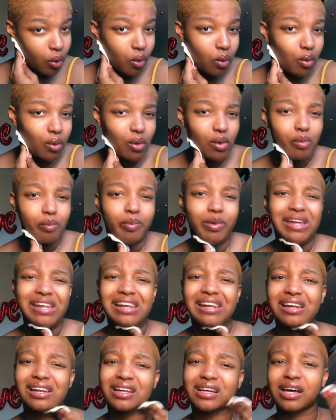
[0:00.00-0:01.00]

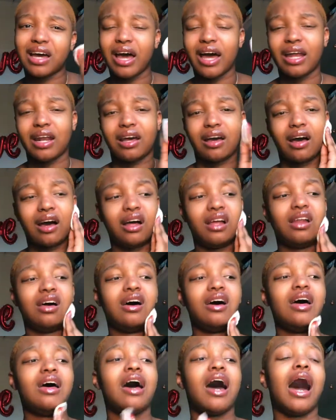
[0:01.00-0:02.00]
auburn kind of
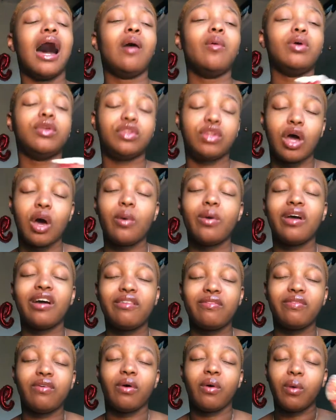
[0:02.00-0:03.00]
colour. I was
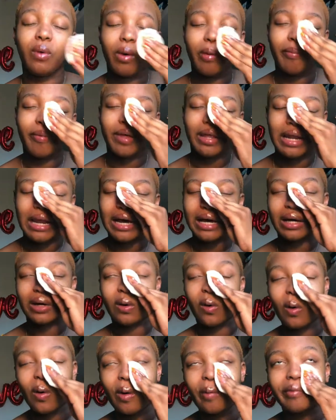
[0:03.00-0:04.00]
going for auburn, like an
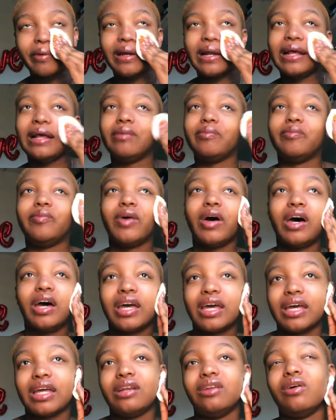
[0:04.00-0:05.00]
auburny,
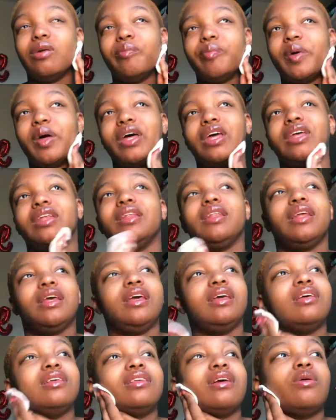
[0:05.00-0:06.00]
burgundy, not
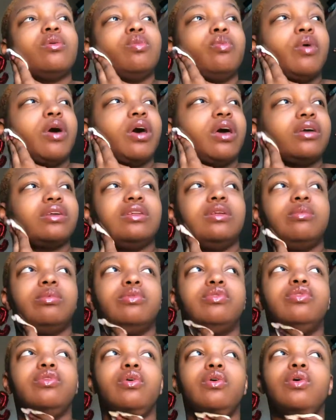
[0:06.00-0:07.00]
burgundy, because I was burgundy
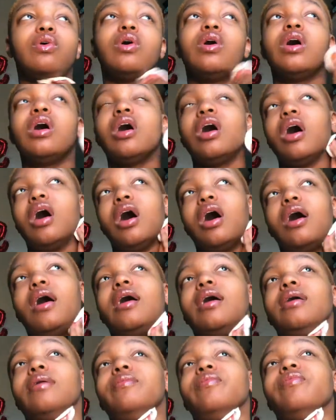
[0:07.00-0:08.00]
before.
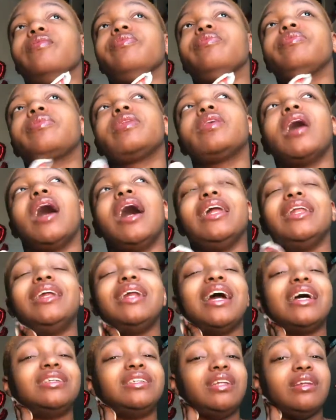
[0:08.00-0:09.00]
I didn't
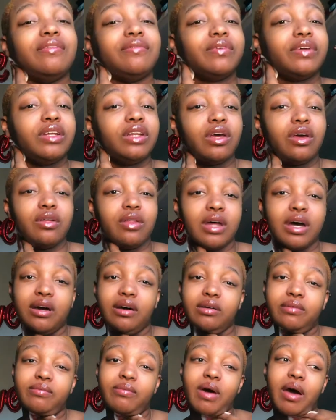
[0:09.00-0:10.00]
actually video
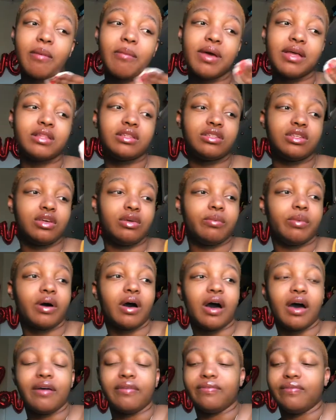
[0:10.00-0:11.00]
that. I meant to,
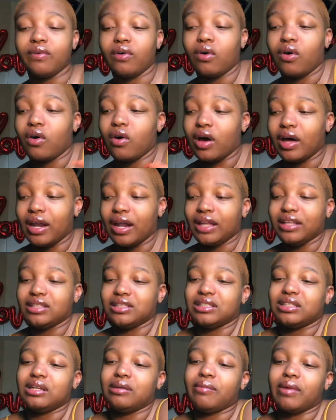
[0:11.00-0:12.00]
but I forgot, and I
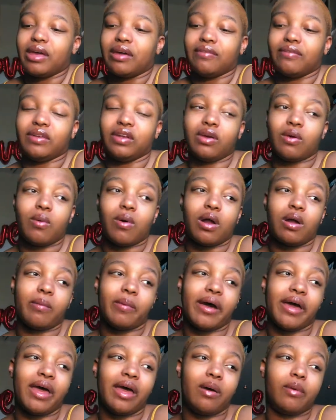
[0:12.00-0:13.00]
just didn't make a video while
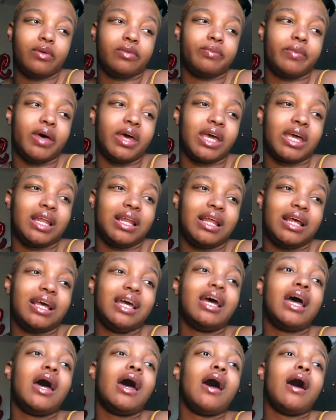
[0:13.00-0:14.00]
my hair was burgundy.
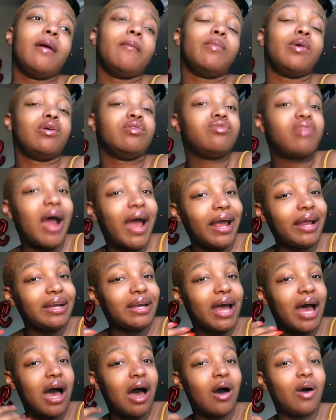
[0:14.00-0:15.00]
But right
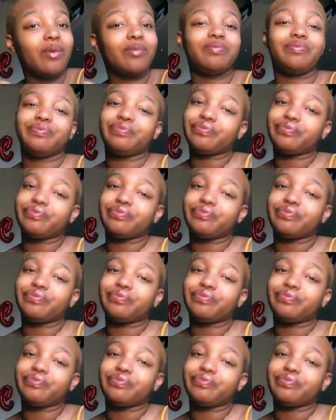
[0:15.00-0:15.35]
now,